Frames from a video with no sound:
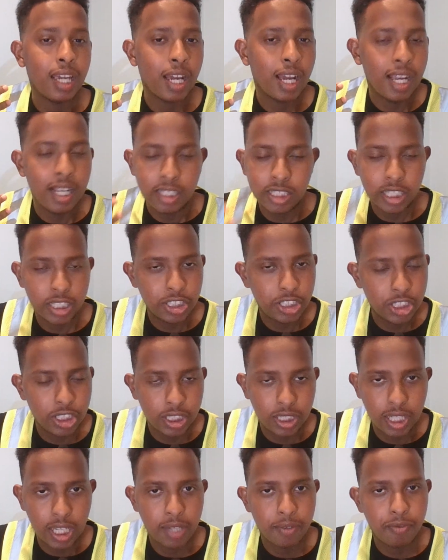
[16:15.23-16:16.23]

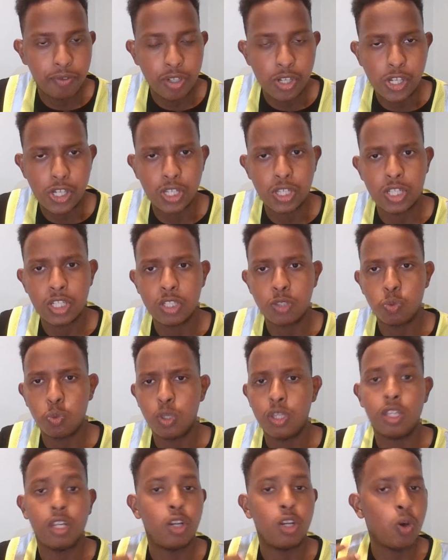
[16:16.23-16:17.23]
agentic features,
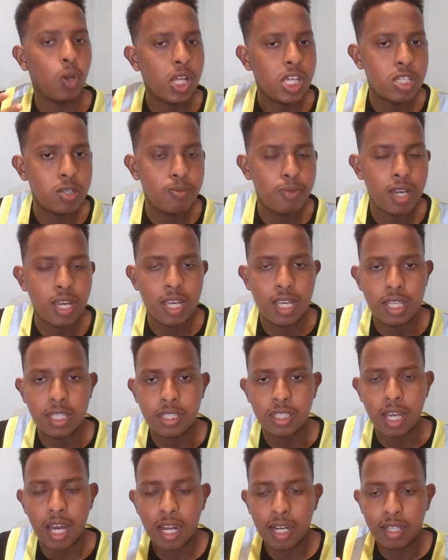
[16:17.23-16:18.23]
with knowledge
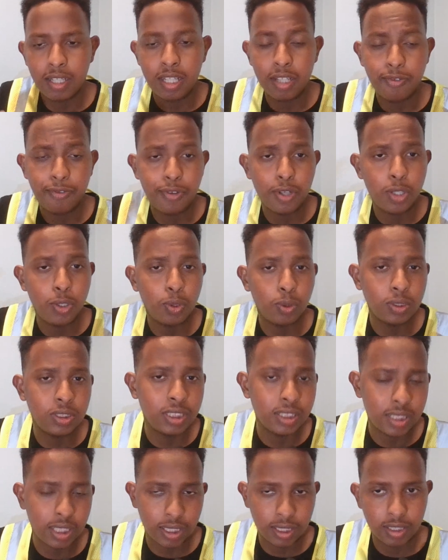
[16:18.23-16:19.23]
base and different tools
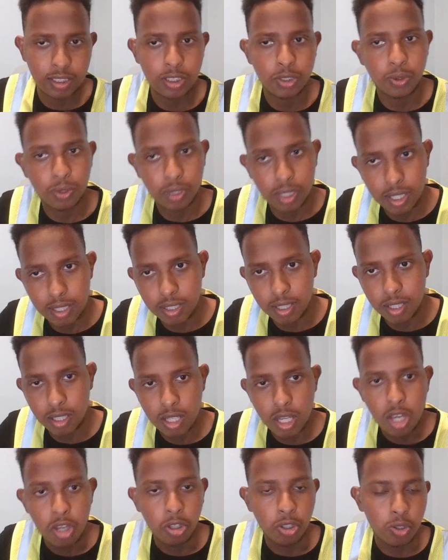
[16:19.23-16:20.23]
integrated together,
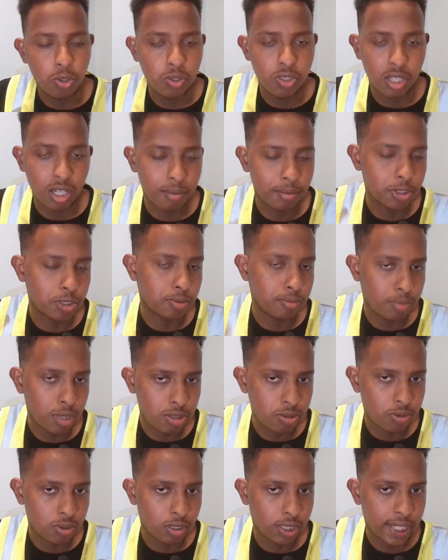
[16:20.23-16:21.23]
use Amazon
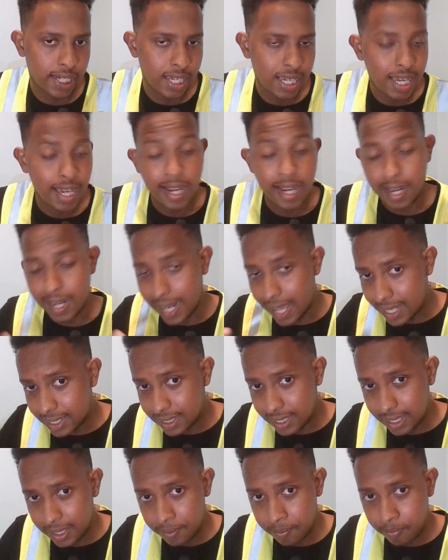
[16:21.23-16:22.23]
Bedrock. And
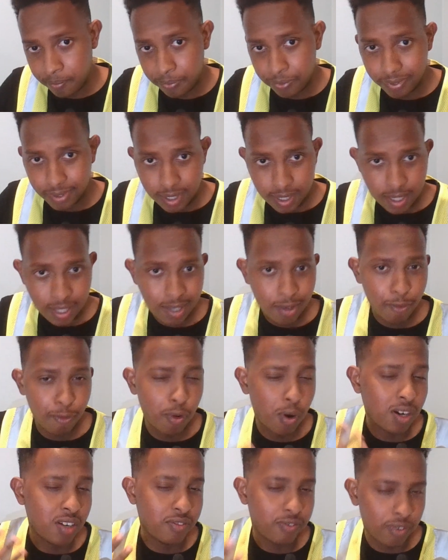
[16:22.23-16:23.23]
lastly,
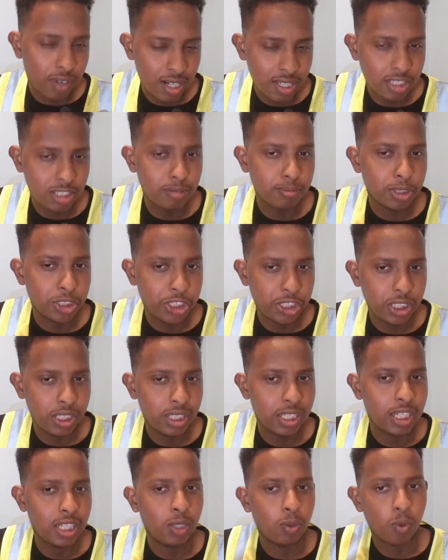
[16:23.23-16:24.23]
for advanced machine
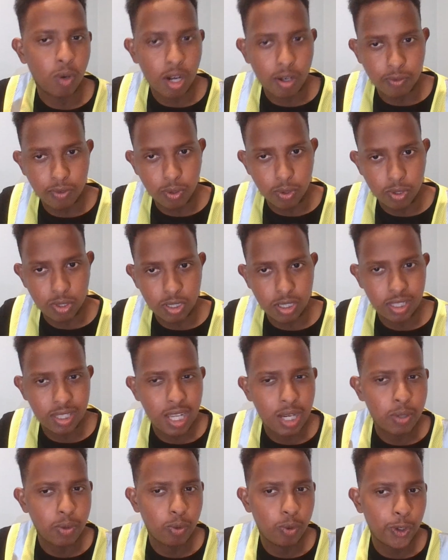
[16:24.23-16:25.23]
learning workflows
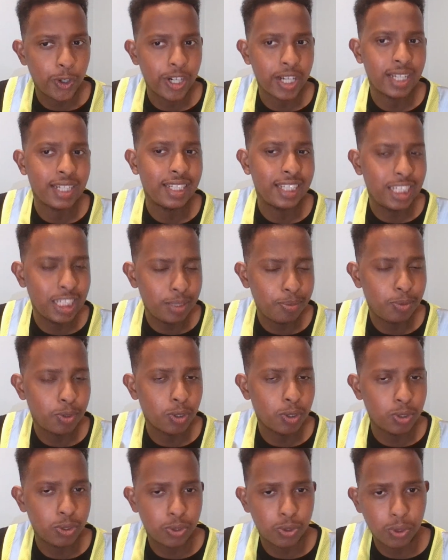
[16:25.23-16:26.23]
that require deep
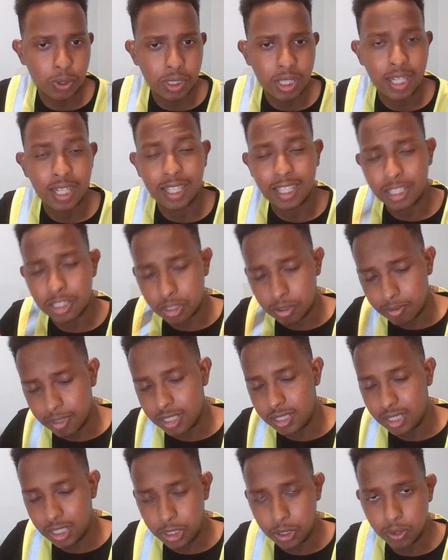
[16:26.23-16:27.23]
control and
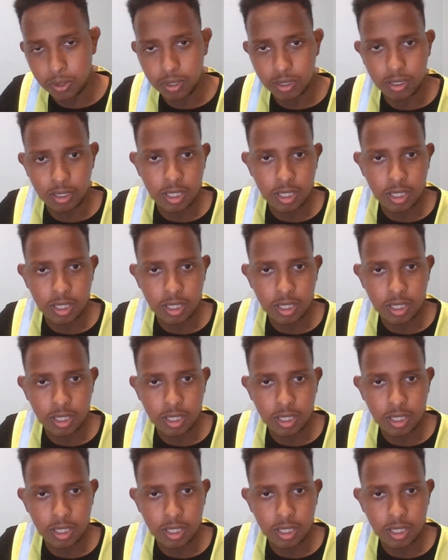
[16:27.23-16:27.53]
customization,